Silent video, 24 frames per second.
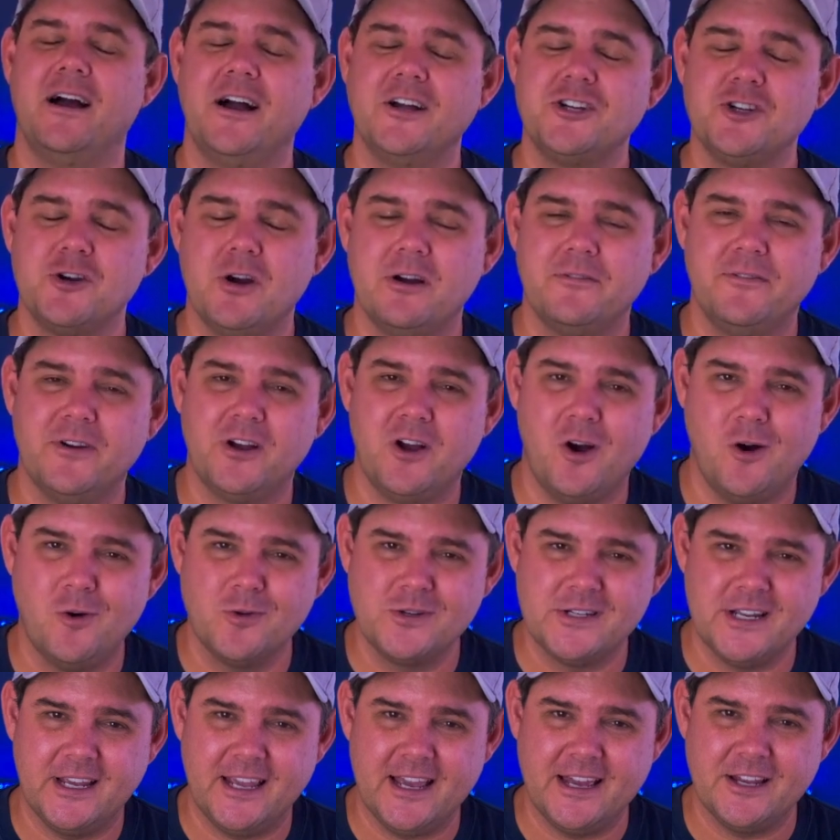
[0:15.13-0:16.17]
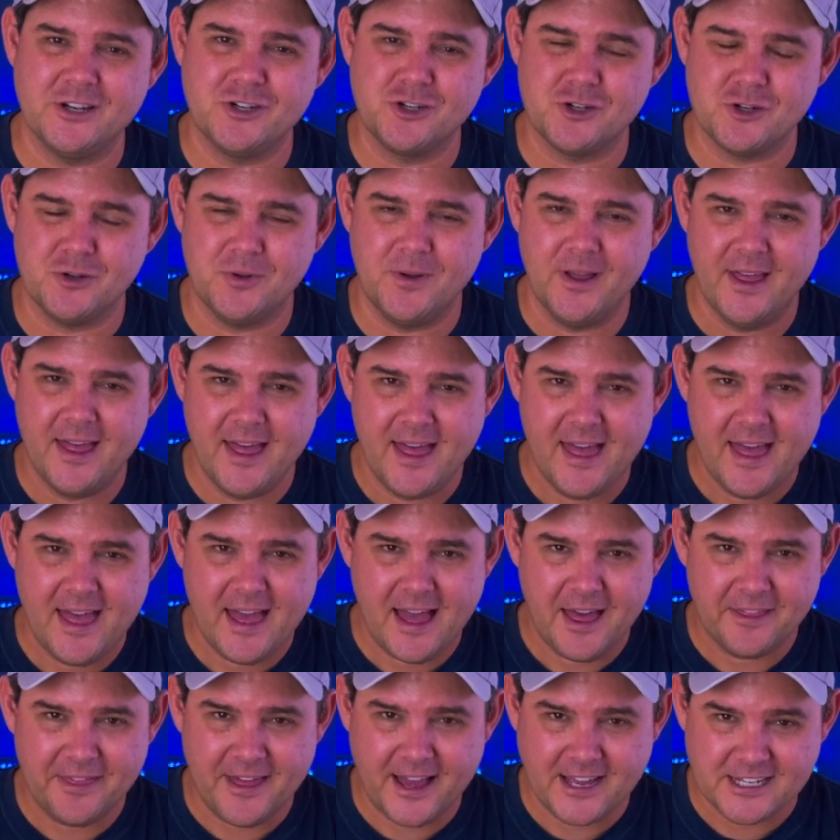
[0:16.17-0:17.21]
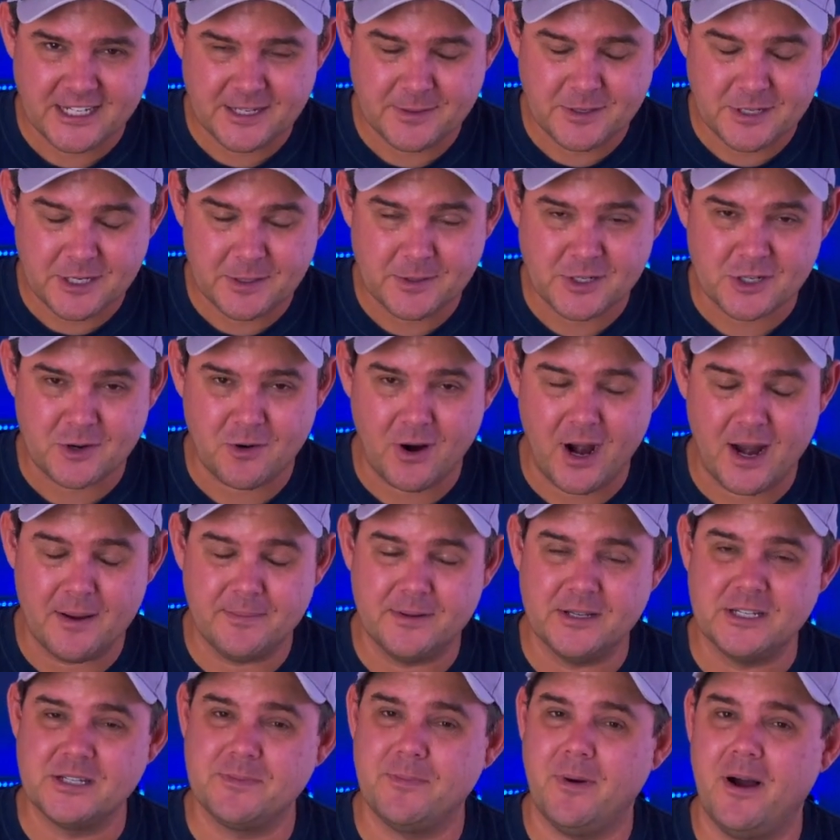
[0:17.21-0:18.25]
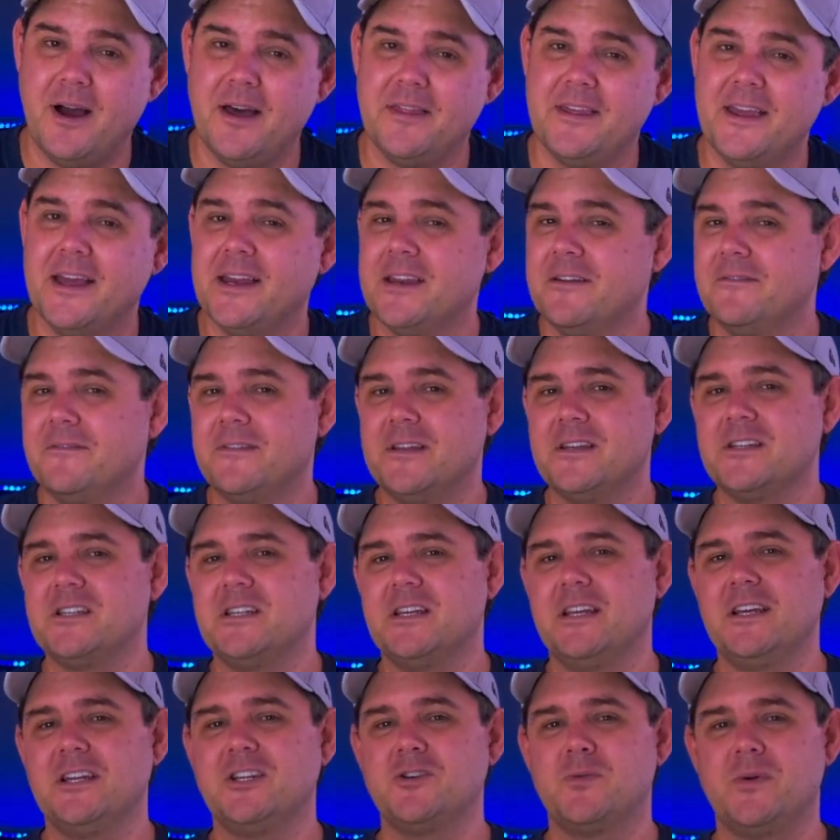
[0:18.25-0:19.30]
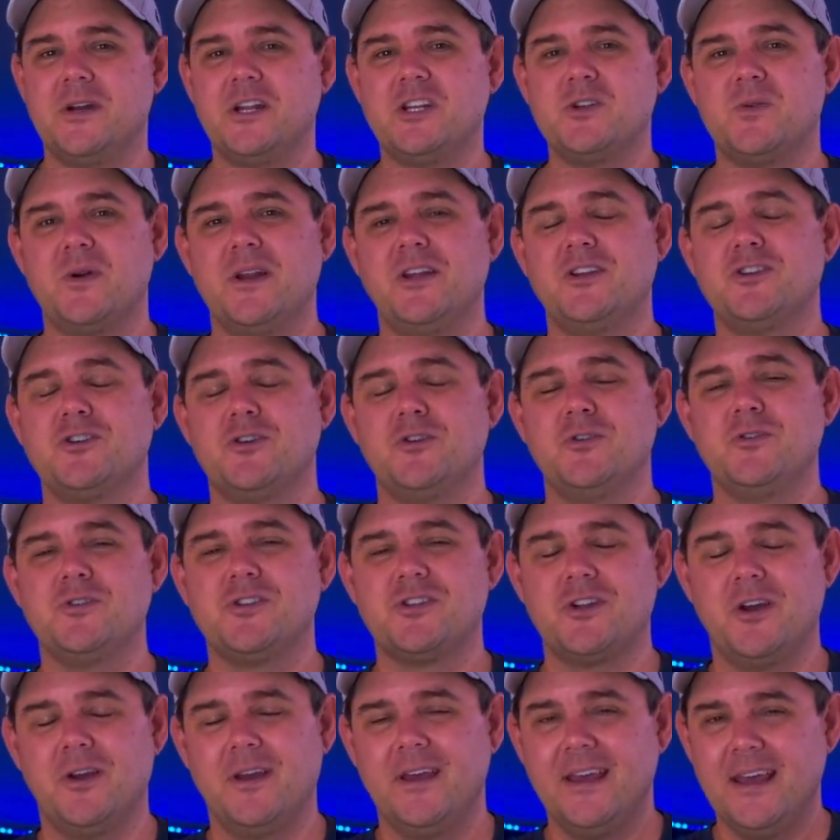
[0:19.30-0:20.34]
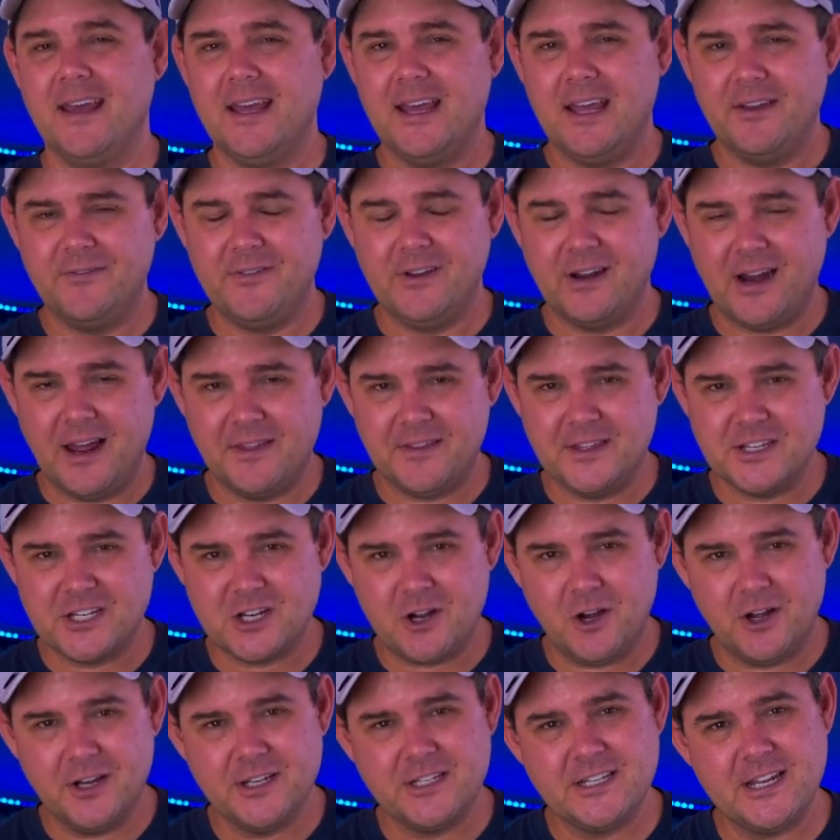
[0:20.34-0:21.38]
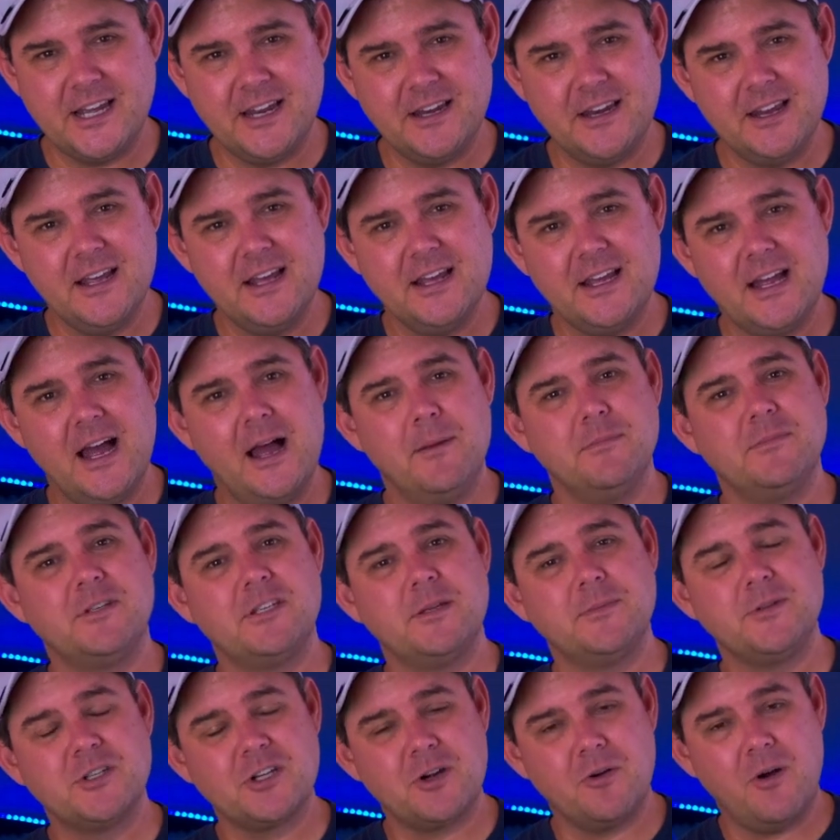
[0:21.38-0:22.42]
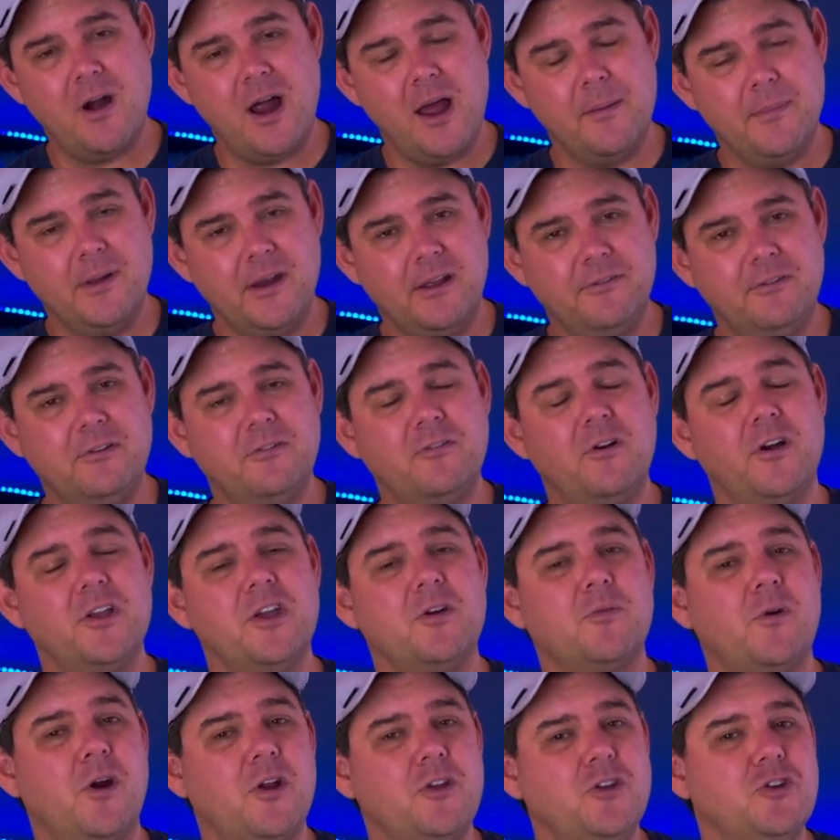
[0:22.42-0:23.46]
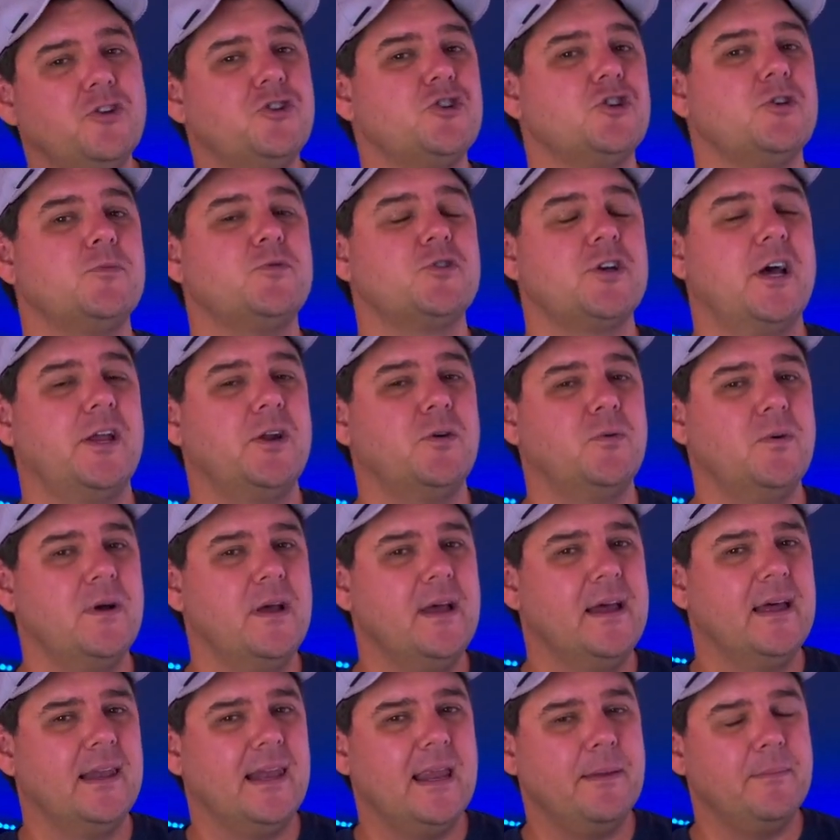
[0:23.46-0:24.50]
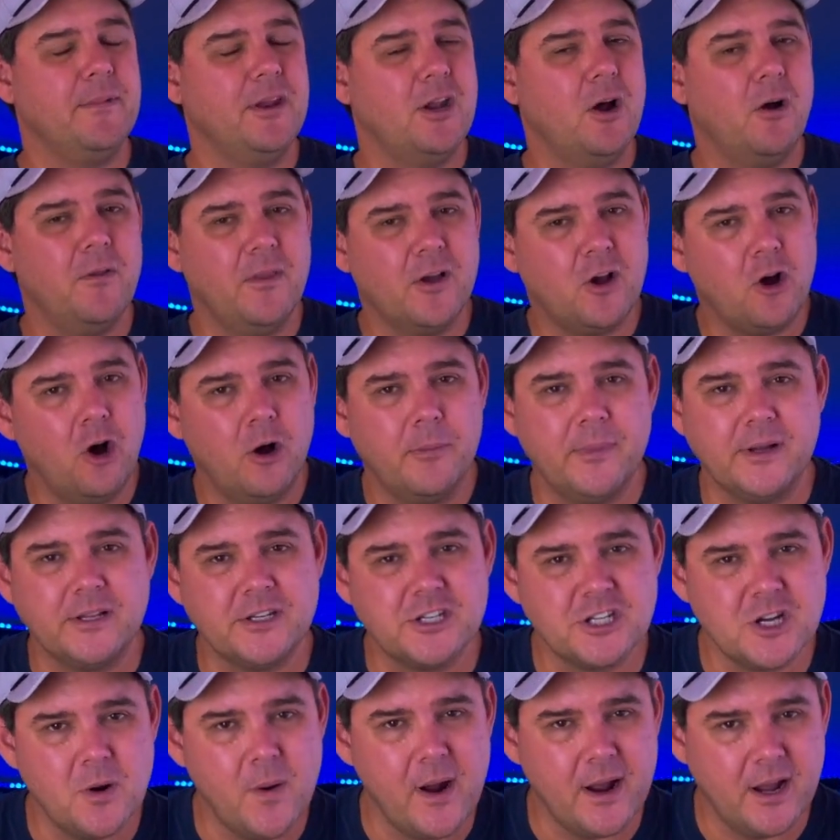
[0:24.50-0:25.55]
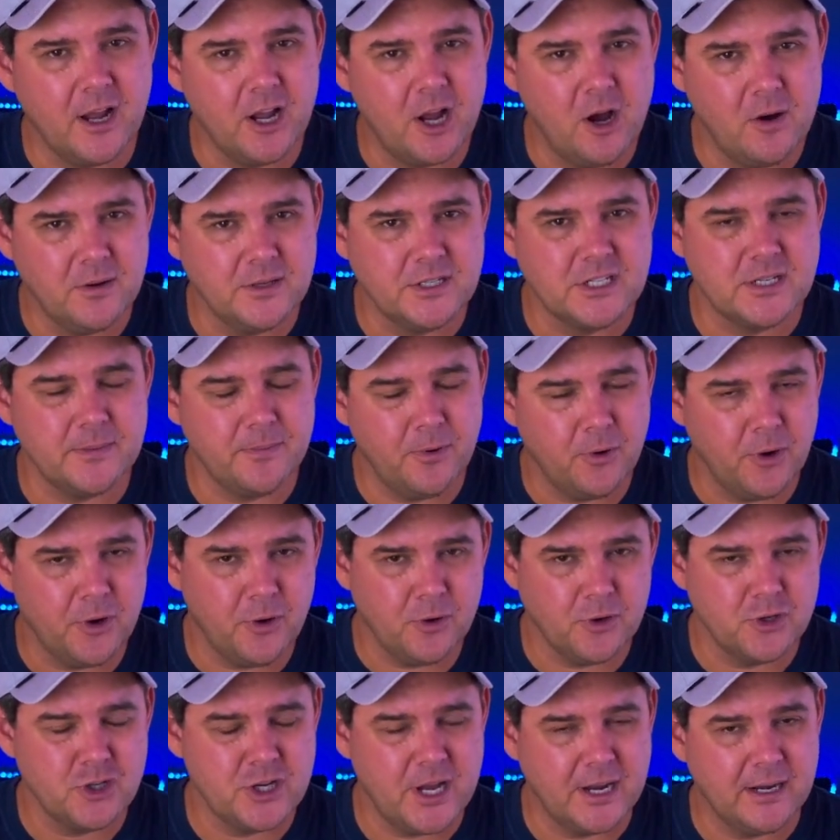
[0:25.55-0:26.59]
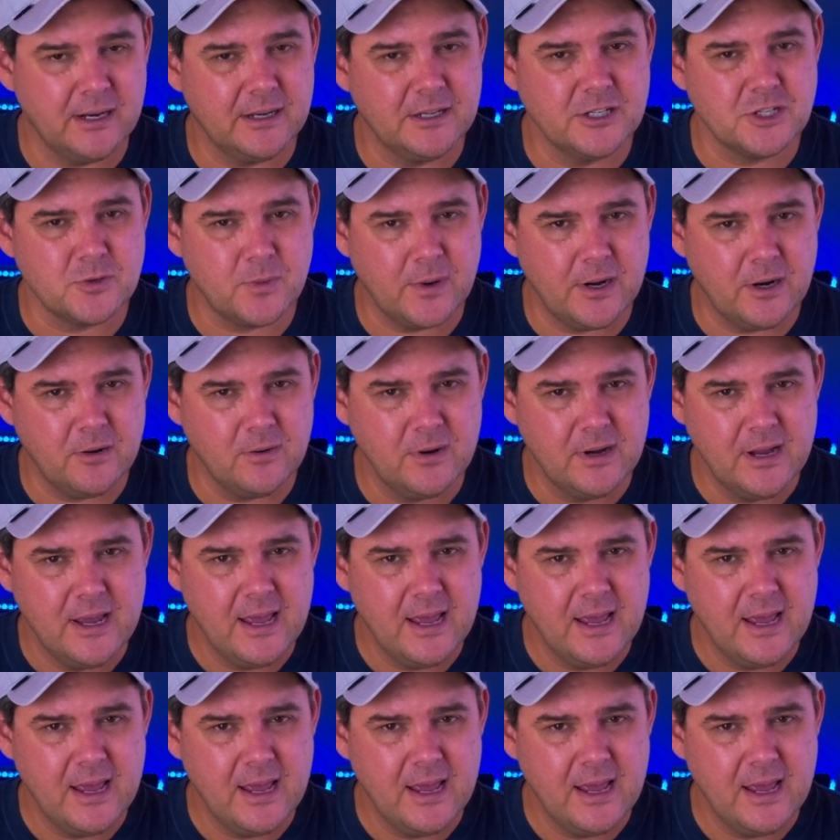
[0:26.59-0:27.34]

I do have a goal to get to 1,000 subscribers by the end of this year, 2022. So if you like this content, subscribe. And if you've got your own YouTube channel, let me know in the comments so I can go and support your channel as well.